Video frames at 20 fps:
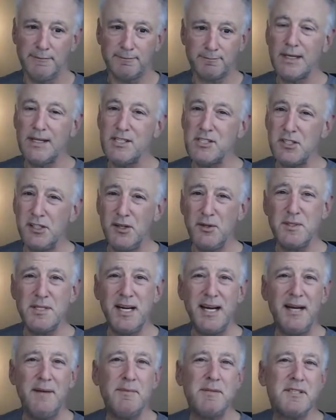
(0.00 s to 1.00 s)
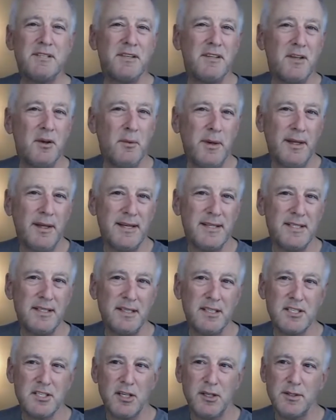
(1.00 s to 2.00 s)
Slow times, there really isn't a
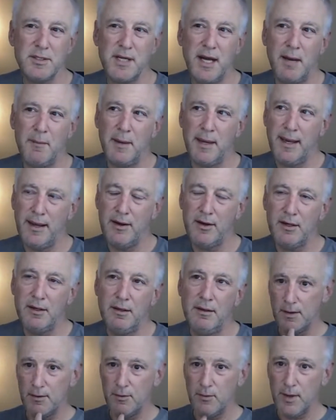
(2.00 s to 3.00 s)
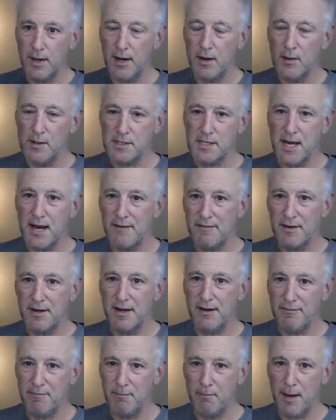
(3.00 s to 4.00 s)
slow time here. We always have
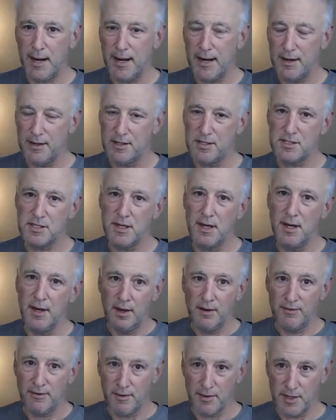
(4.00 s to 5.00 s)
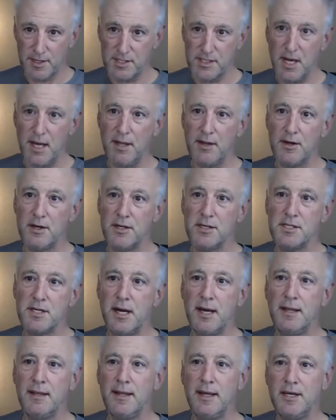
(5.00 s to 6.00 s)
enough buyers for the sellers,
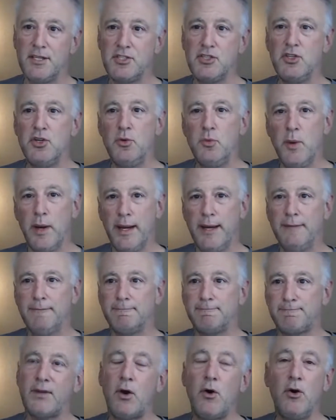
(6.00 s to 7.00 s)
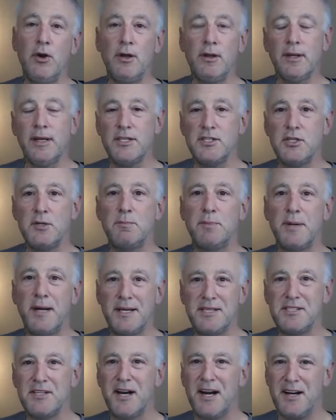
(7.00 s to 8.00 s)
unless you wait or unless you
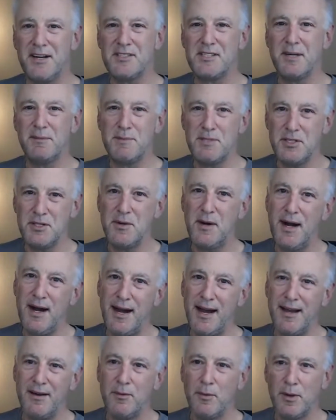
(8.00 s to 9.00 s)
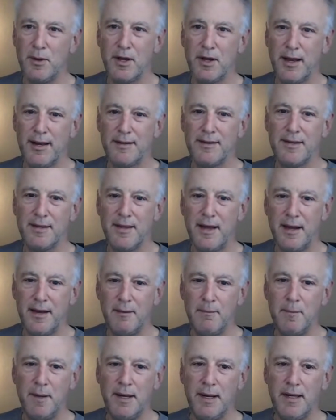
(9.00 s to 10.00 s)
price your house up too high. And we'll get into that in a
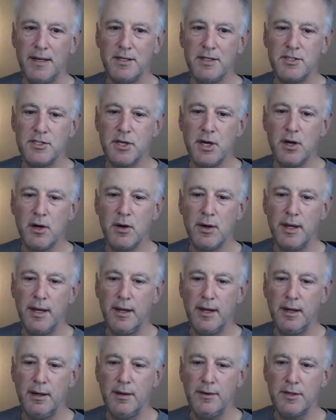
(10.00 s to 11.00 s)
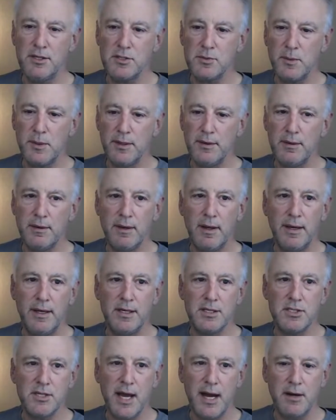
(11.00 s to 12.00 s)
minute. So here, this one
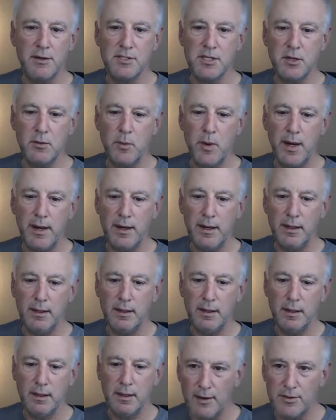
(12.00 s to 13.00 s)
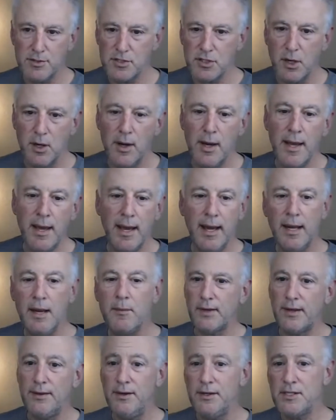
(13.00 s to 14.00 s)
is Housing Wire. So
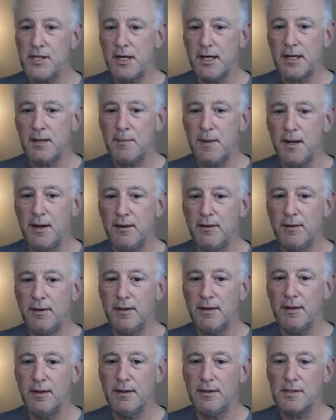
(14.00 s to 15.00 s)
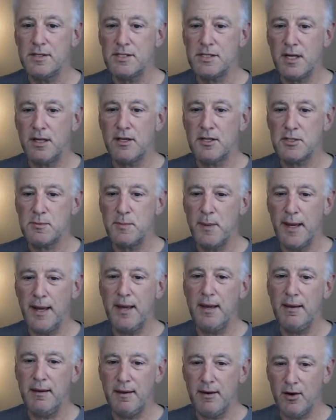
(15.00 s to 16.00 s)
anyway, they're talking about sellers
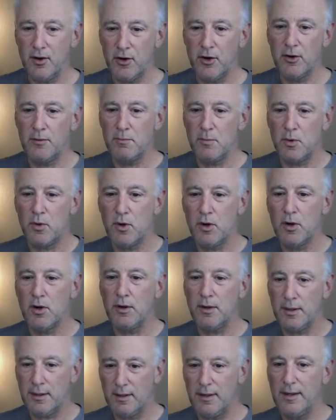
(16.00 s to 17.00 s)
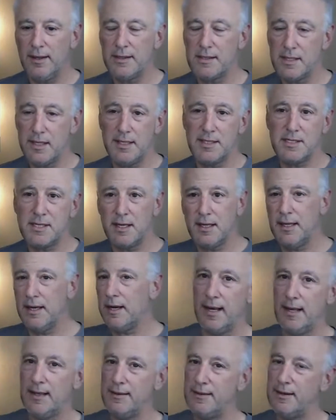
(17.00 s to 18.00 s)
may earn more with listing
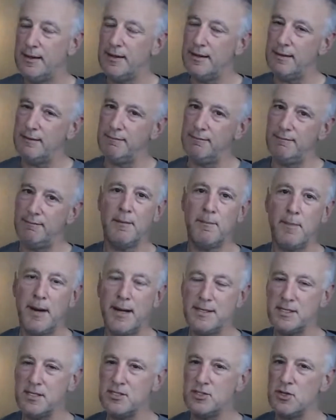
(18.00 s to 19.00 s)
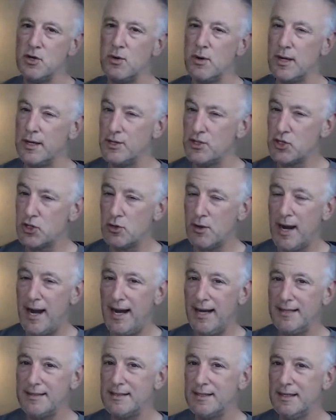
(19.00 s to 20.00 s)
later. The prices don't
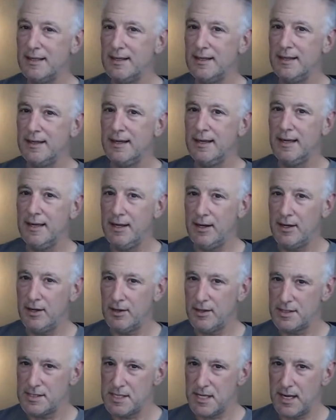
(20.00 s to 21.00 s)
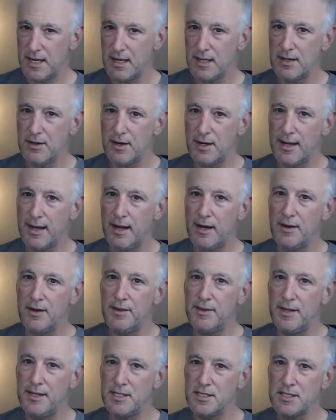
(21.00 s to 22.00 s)
contract here in Santa Clara County.
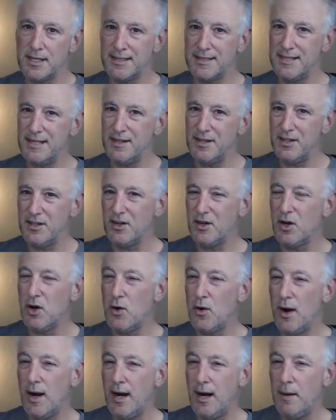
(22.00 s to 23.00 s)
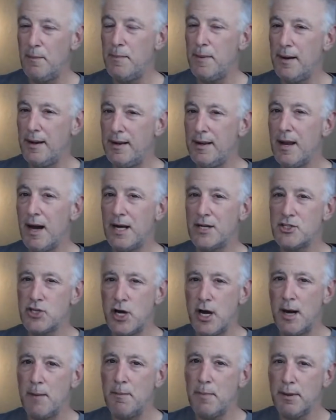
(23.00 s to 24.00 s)
They just continue to go up, notch
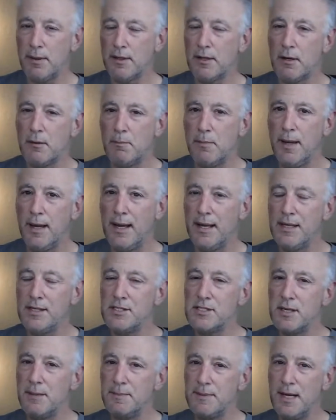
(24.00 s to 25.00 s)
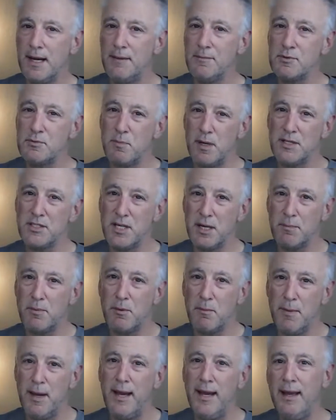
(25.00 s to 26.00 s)
up a little bit. And sometimes March, April,
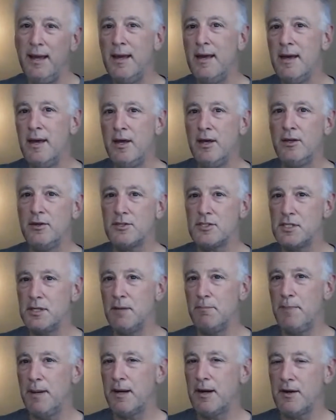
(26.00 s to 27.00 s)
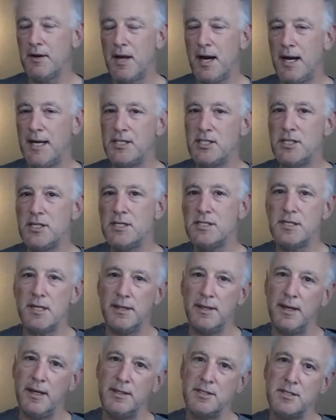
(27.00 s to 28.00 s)
May, you'll see bigger notches. And
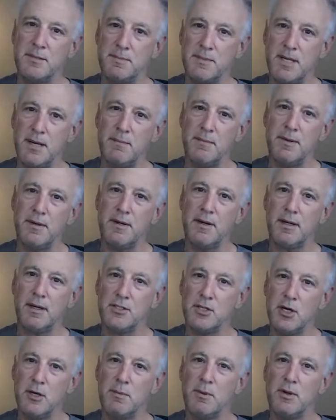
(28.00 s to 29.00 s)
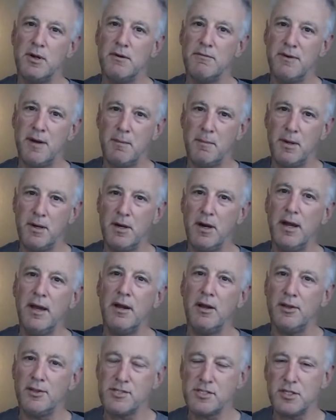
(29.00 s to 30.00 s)
then September, October, November,
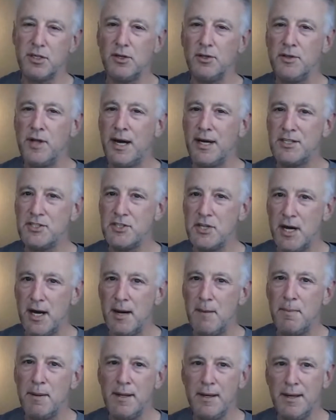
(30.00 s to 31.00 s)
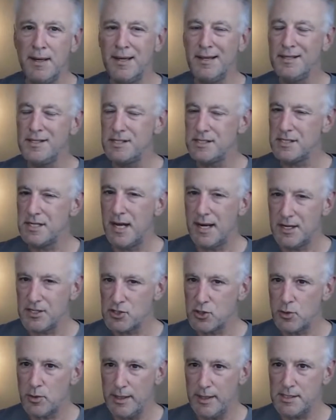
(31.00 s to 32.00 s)
it'll still notch up, just not as
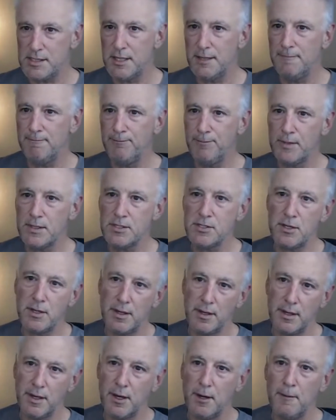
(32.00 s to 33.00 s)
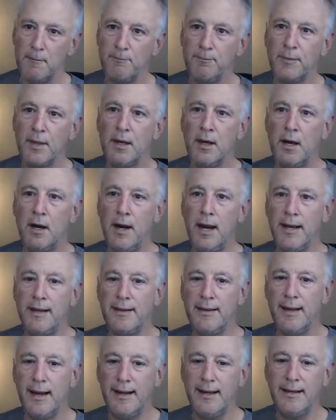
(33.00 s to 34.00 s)
crazy. So there you go. All right,
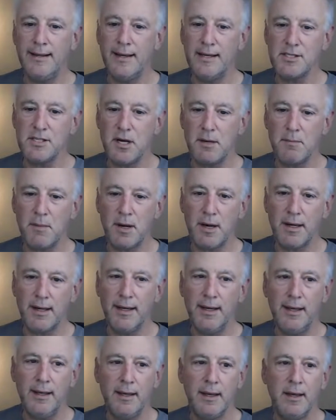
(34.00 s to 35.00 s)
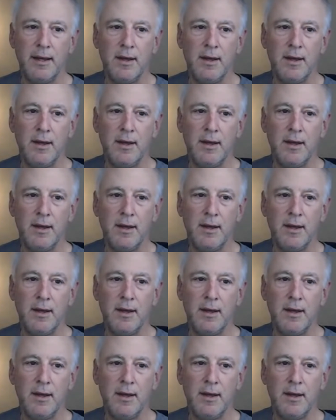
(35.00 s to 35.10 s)
90 days on market.